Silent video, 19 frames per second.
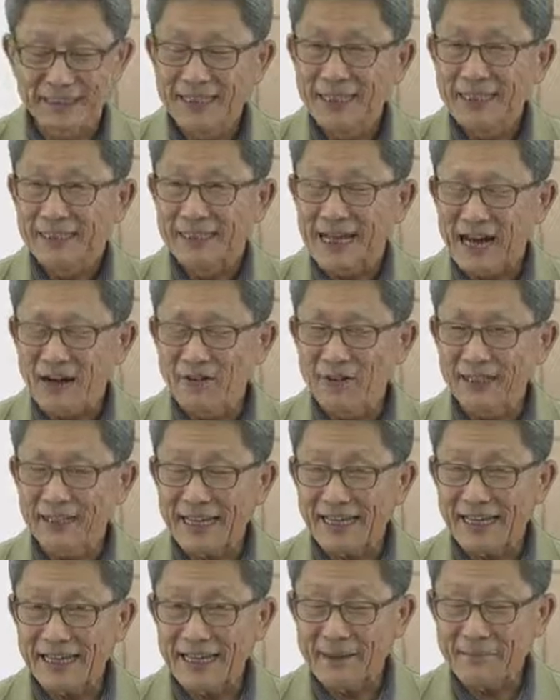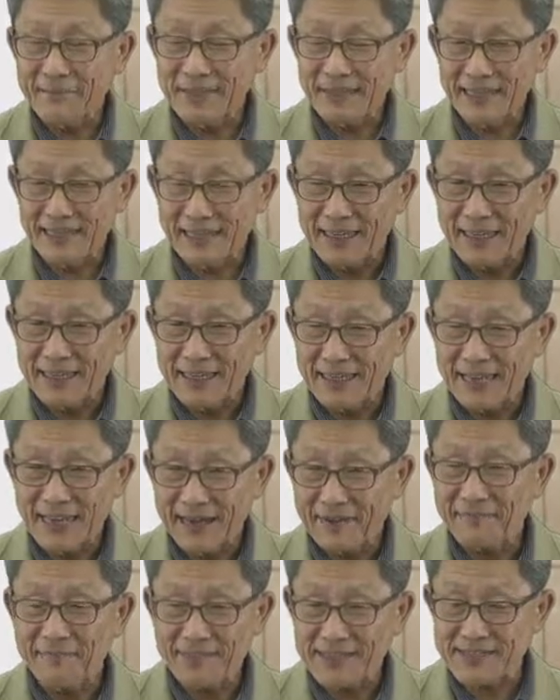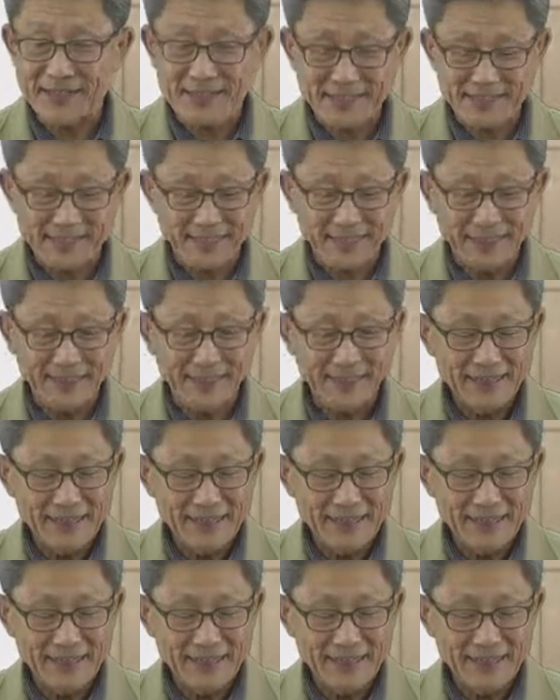Now, again, let me emphasize here.